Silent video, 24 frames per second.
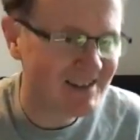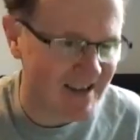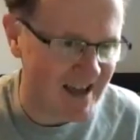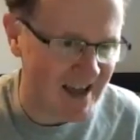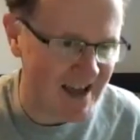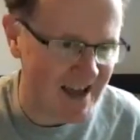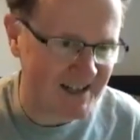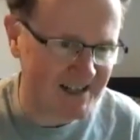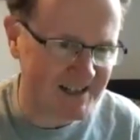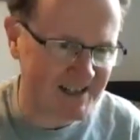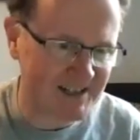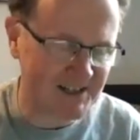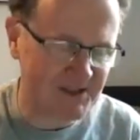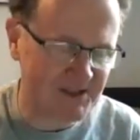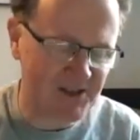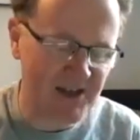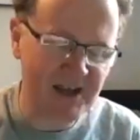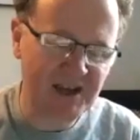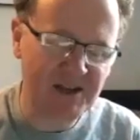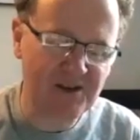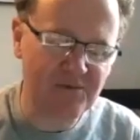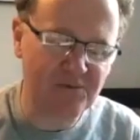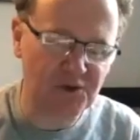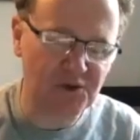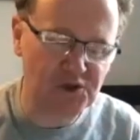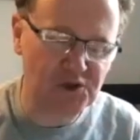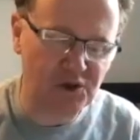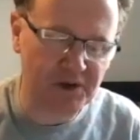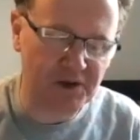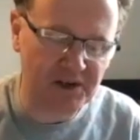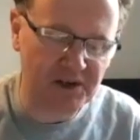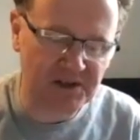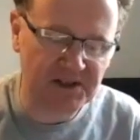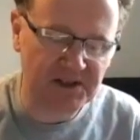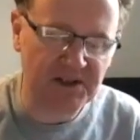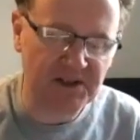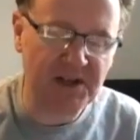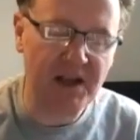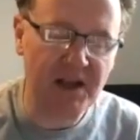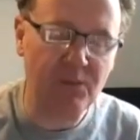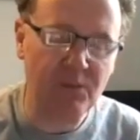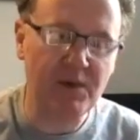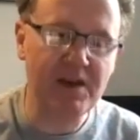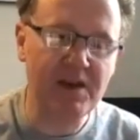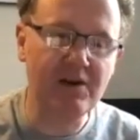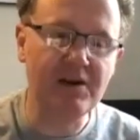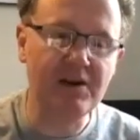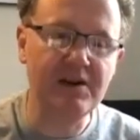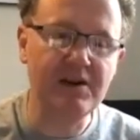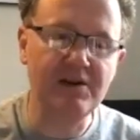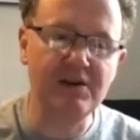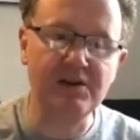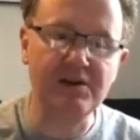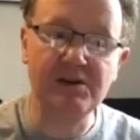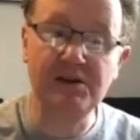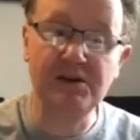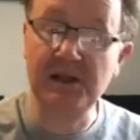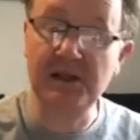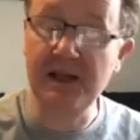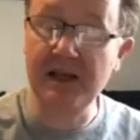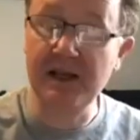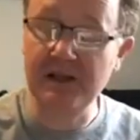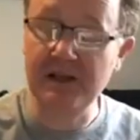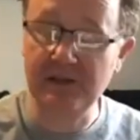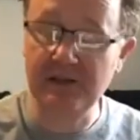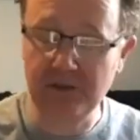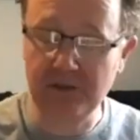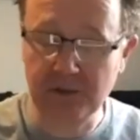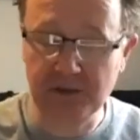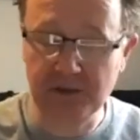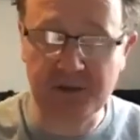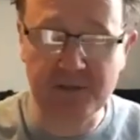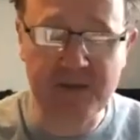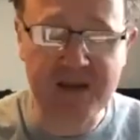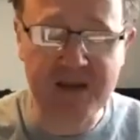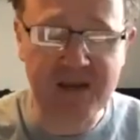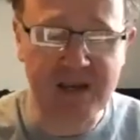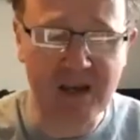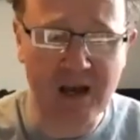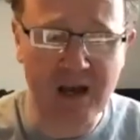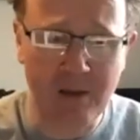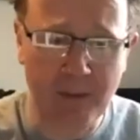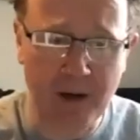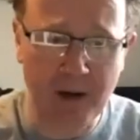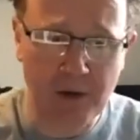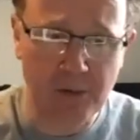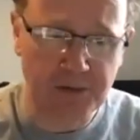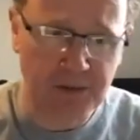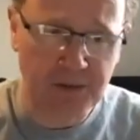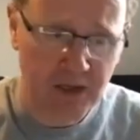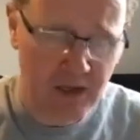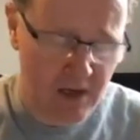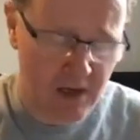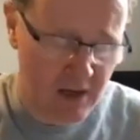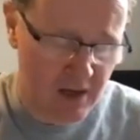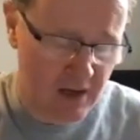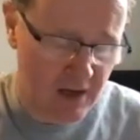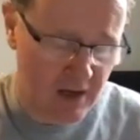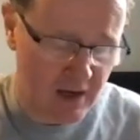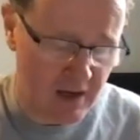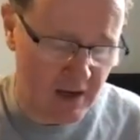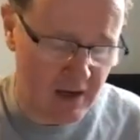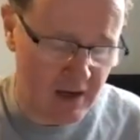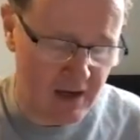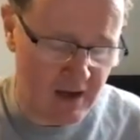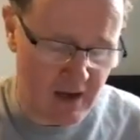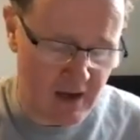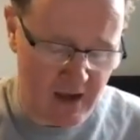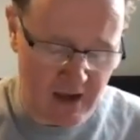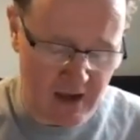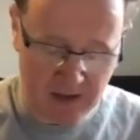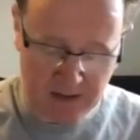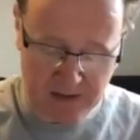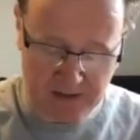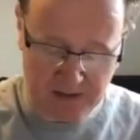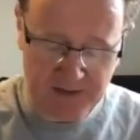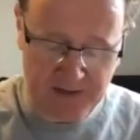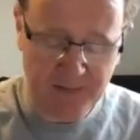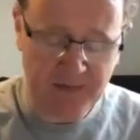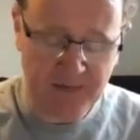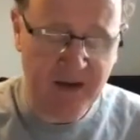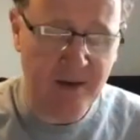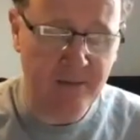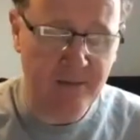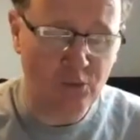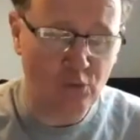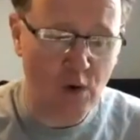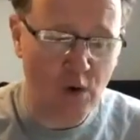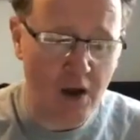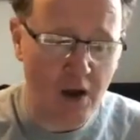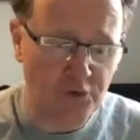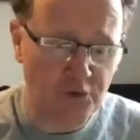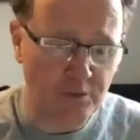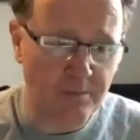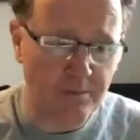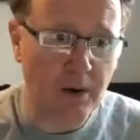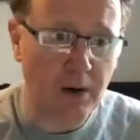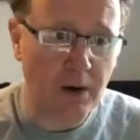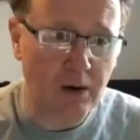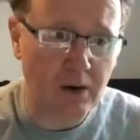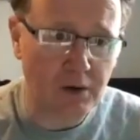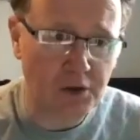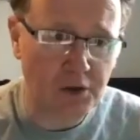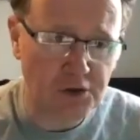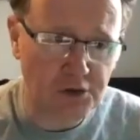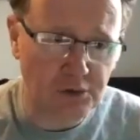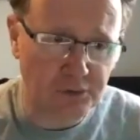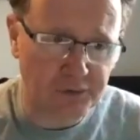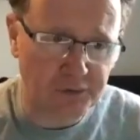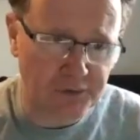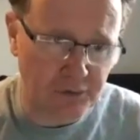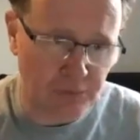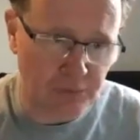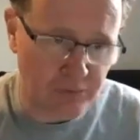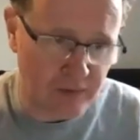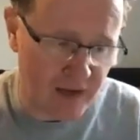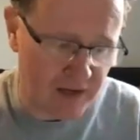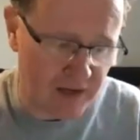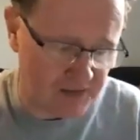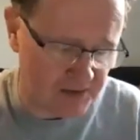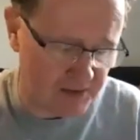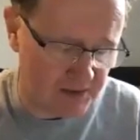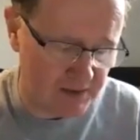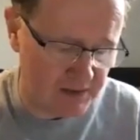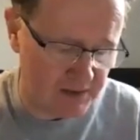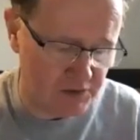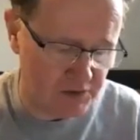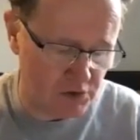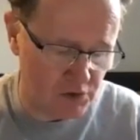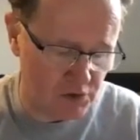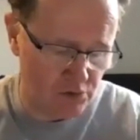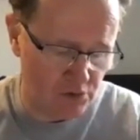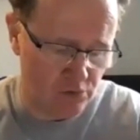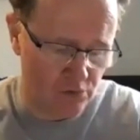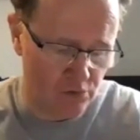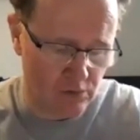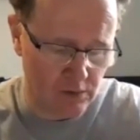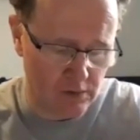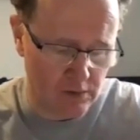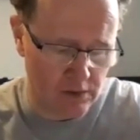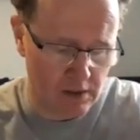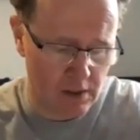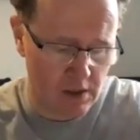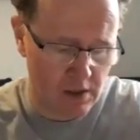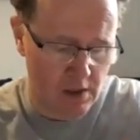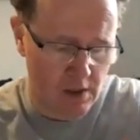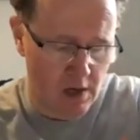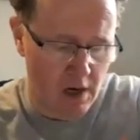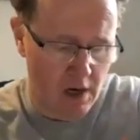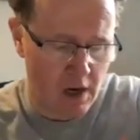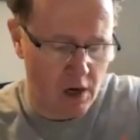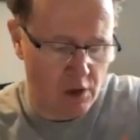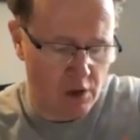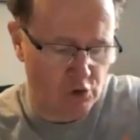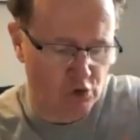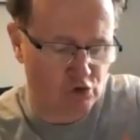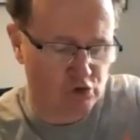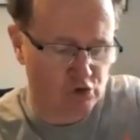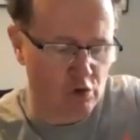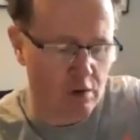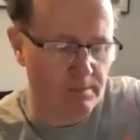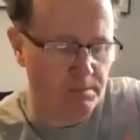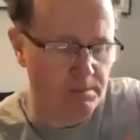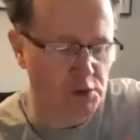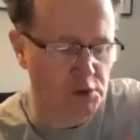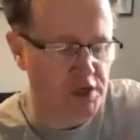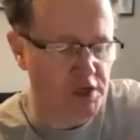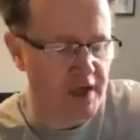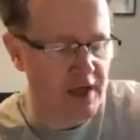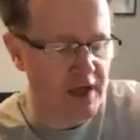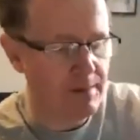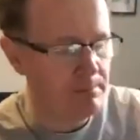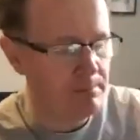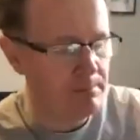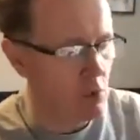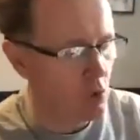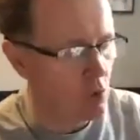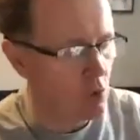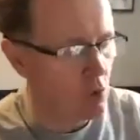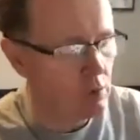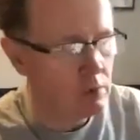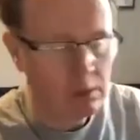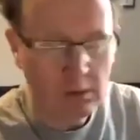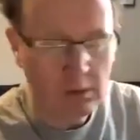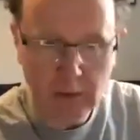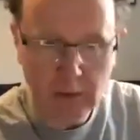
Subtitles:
Excellent. Thank you for joining us today. We are here today to speak about uh, something I'm rather partial to. That is your Drumshanbo